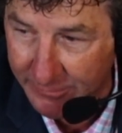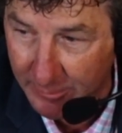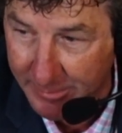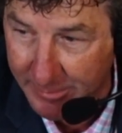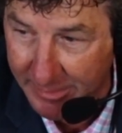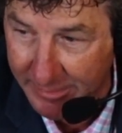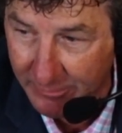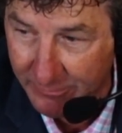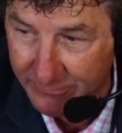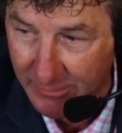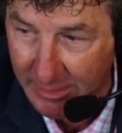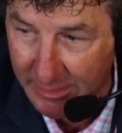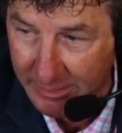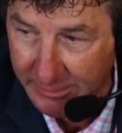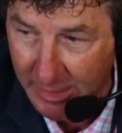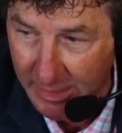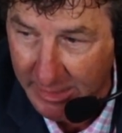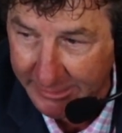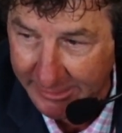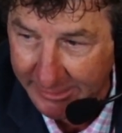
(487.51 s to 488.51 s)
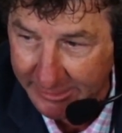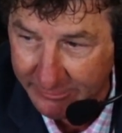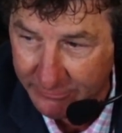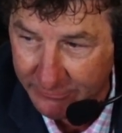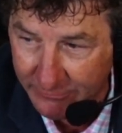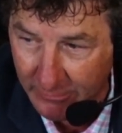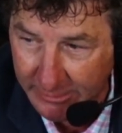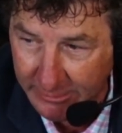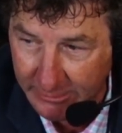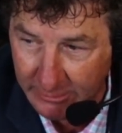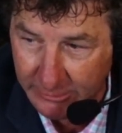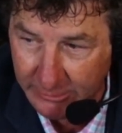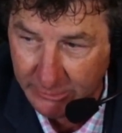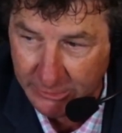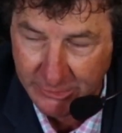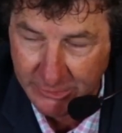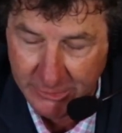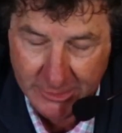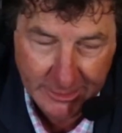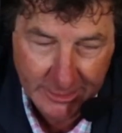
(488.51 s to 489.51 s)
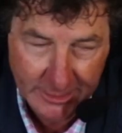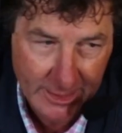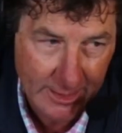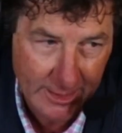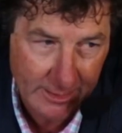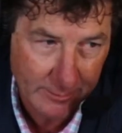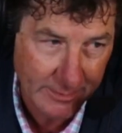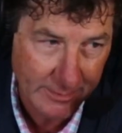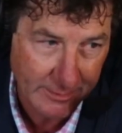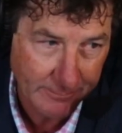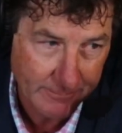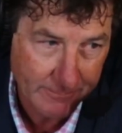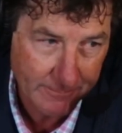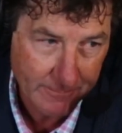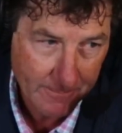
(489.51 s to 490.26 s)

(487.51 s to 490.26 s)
and they'll be there Friday night against Franklin Christian Academy.